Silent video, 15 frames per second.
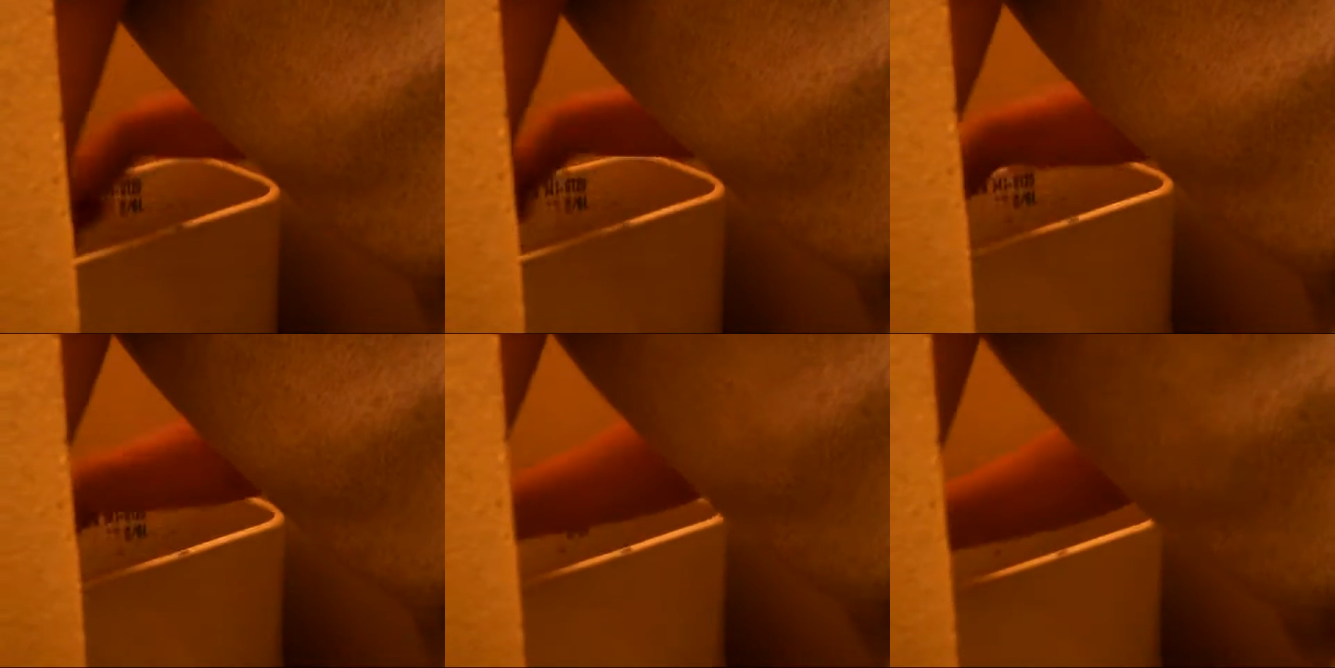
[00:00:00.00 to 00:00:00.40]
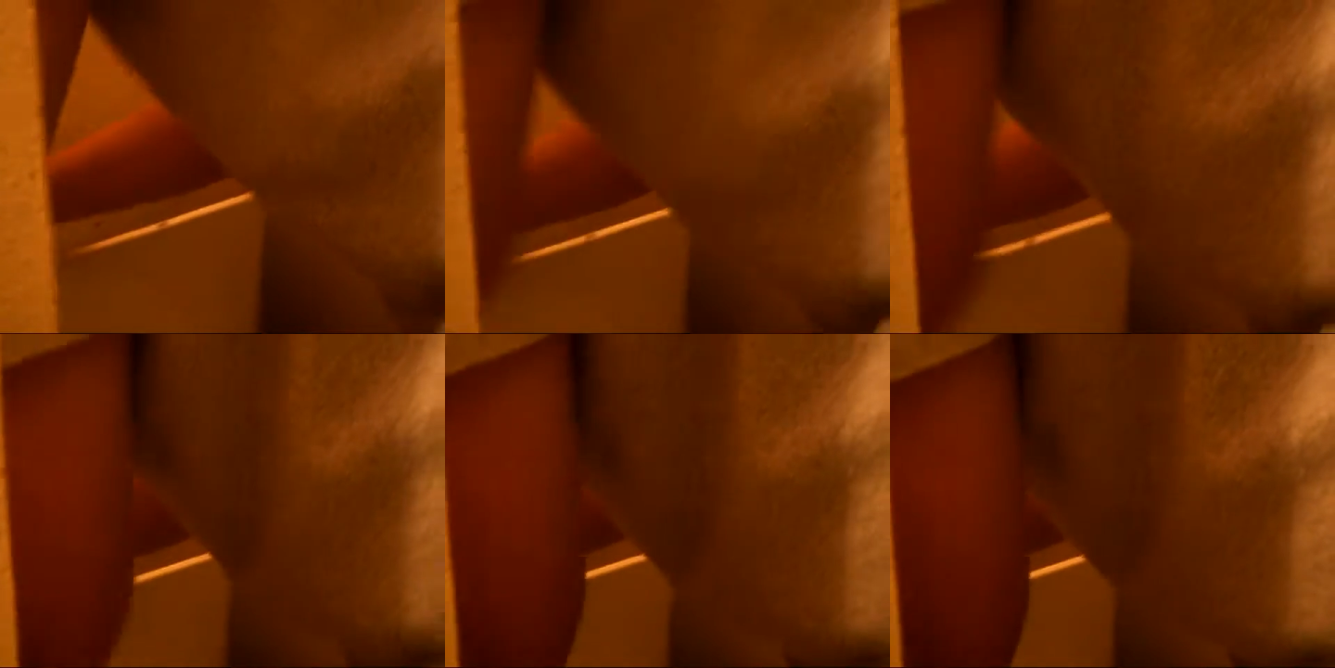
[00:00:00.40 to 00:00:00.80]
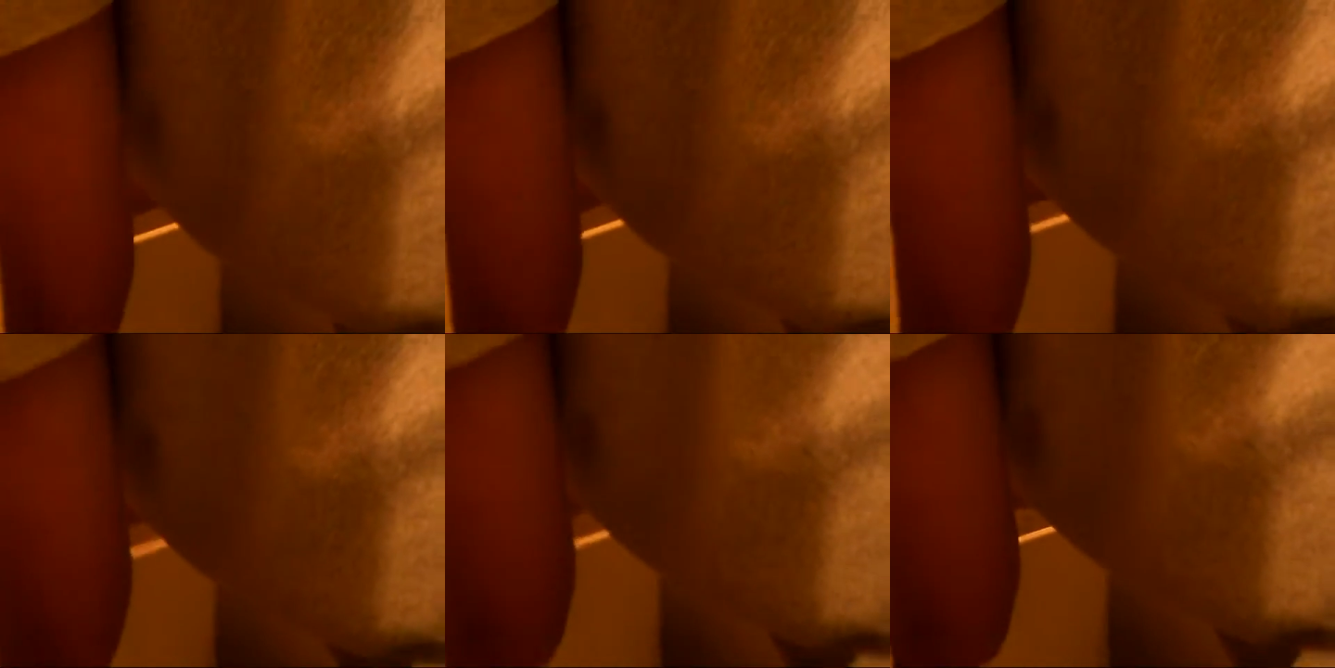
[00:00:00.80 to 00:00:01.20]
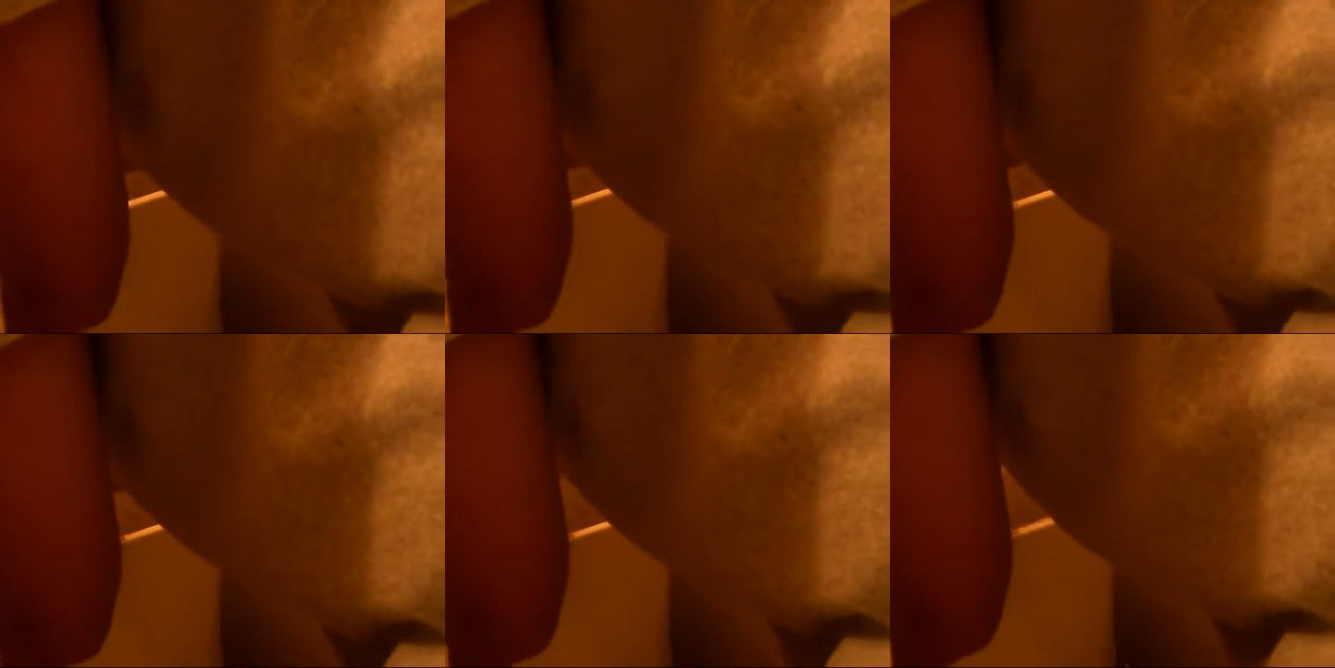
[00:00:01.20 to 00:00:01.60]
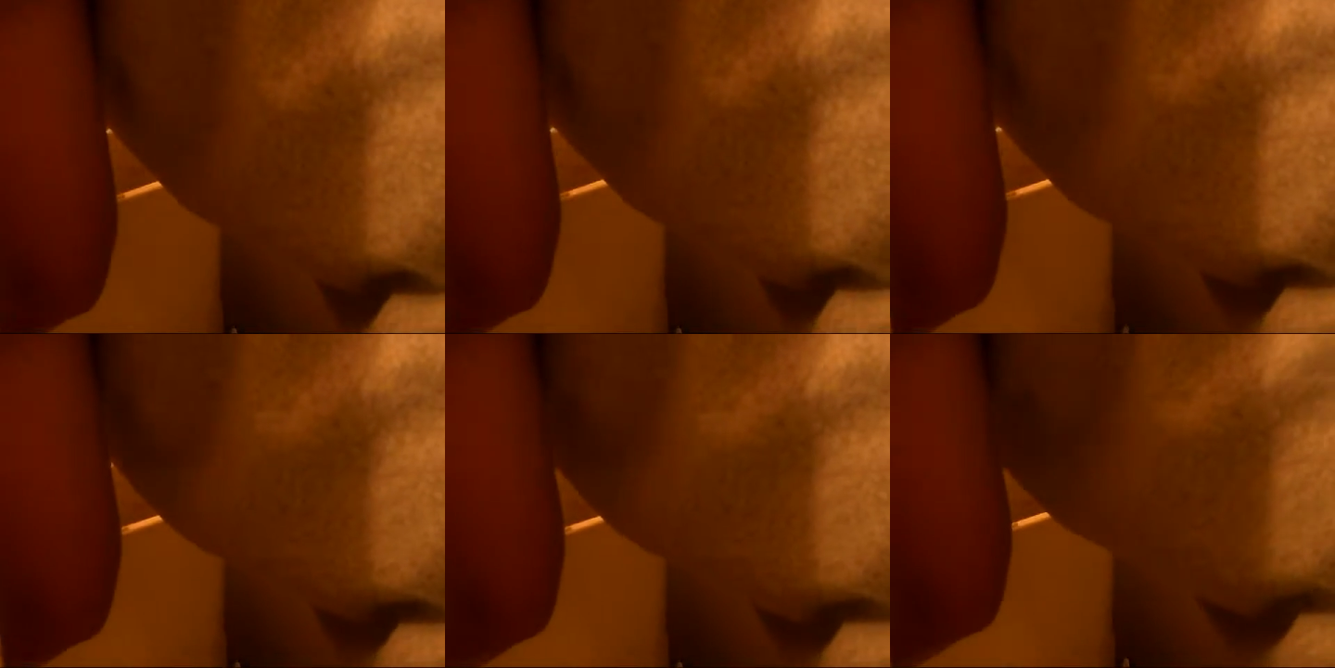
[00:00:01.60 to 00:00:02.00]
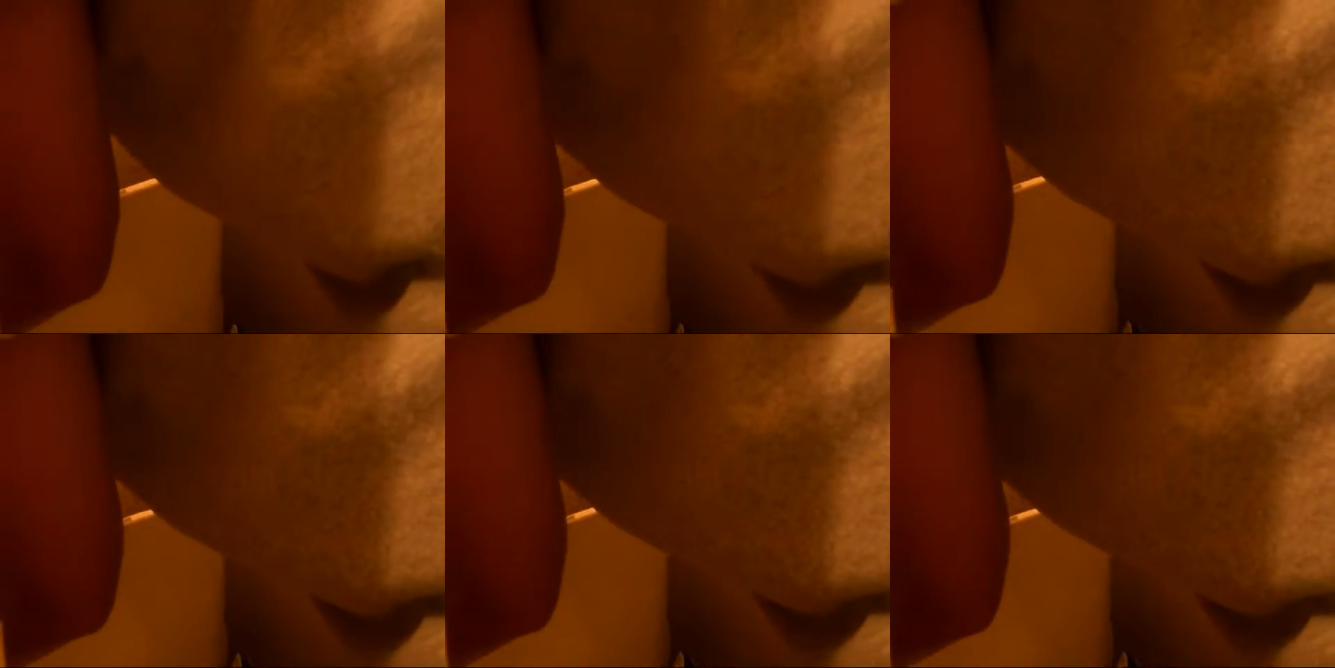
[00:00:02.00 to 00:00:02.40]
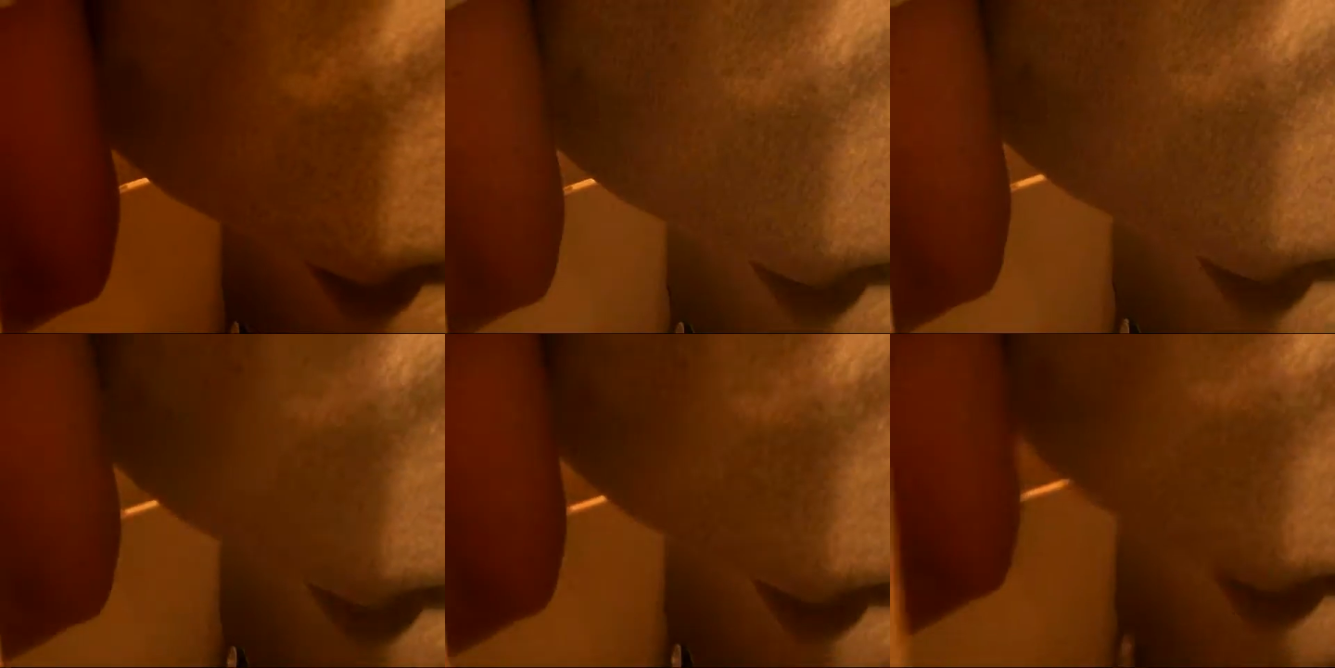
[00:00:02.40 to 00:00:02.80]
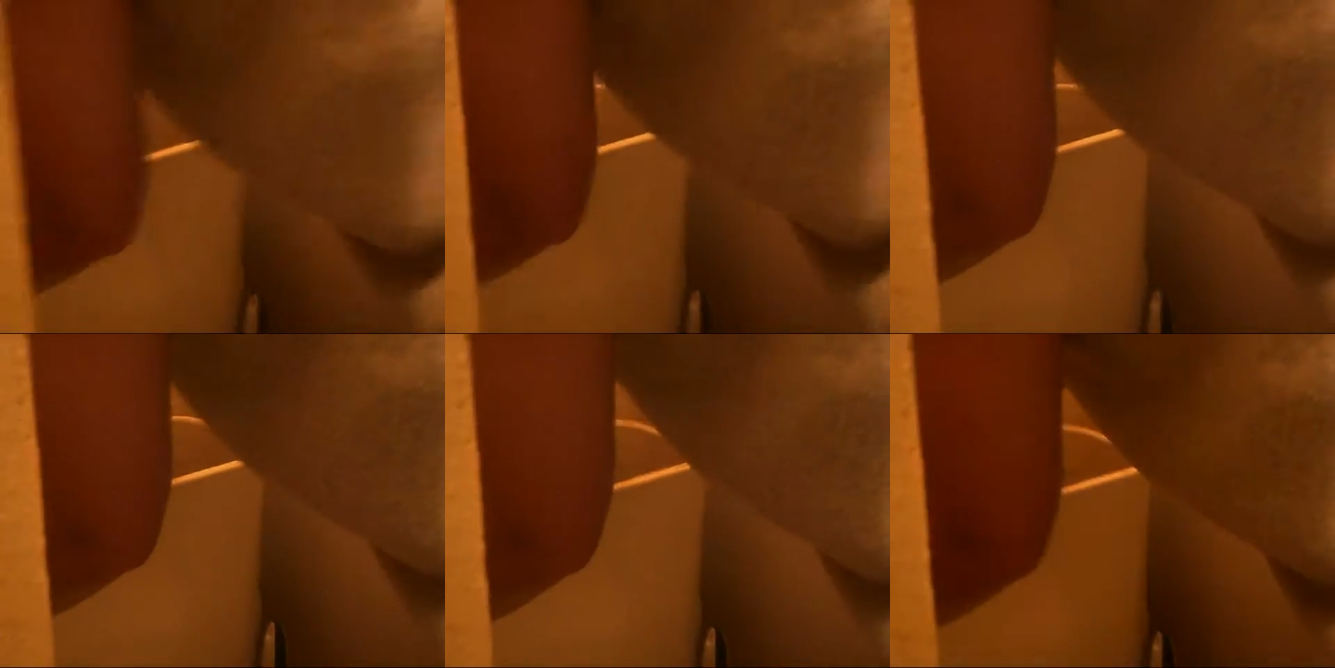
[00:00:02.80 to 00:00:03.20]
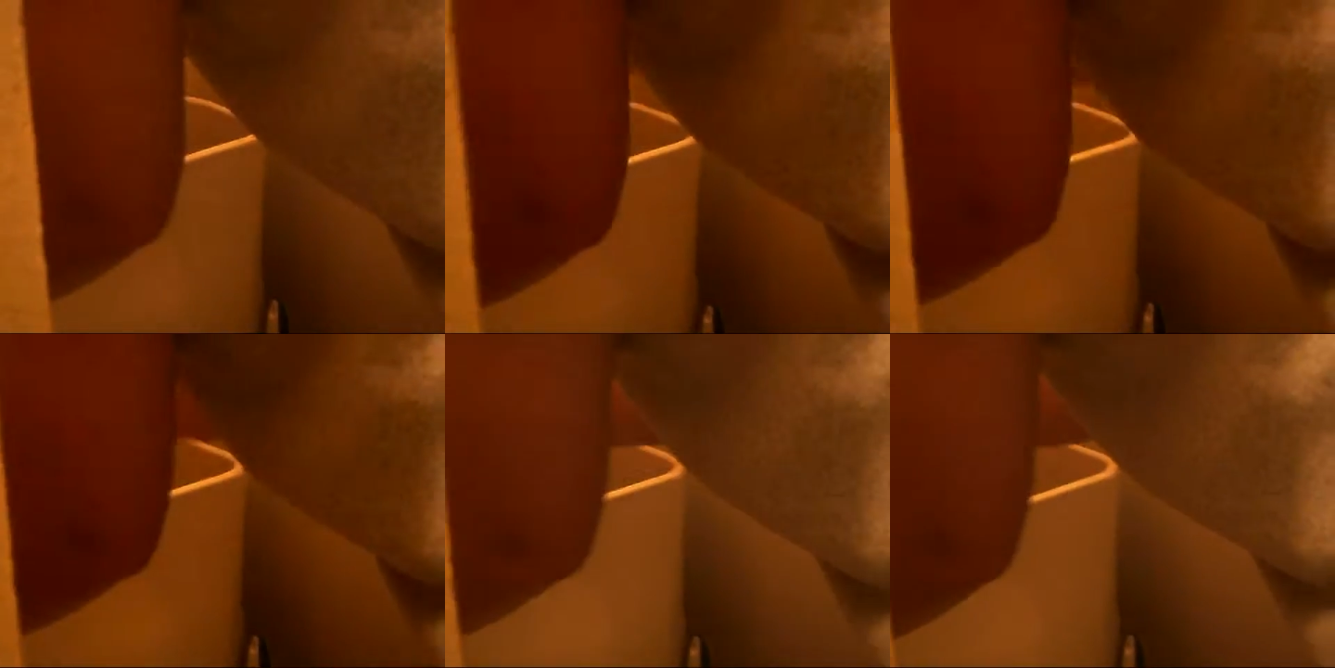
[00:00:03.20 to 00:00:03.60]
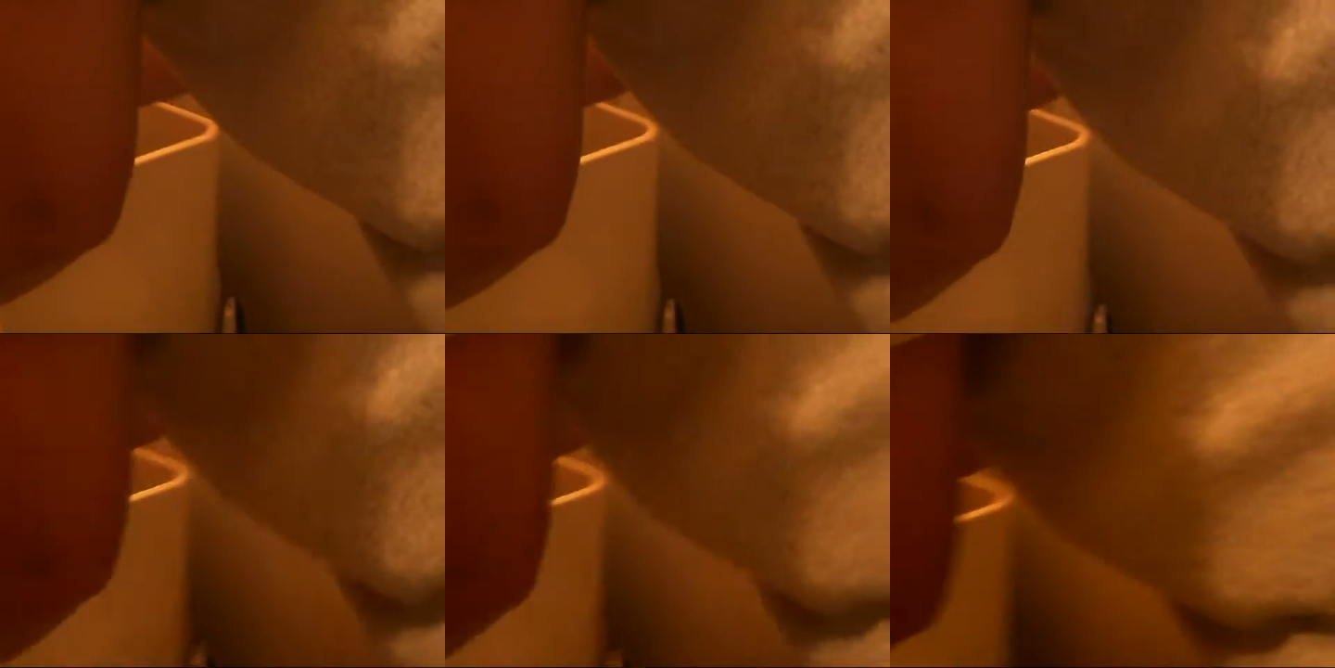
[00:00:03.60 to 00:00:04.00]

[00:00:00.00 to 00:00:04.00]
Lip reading: Nobody's mouth can be seen.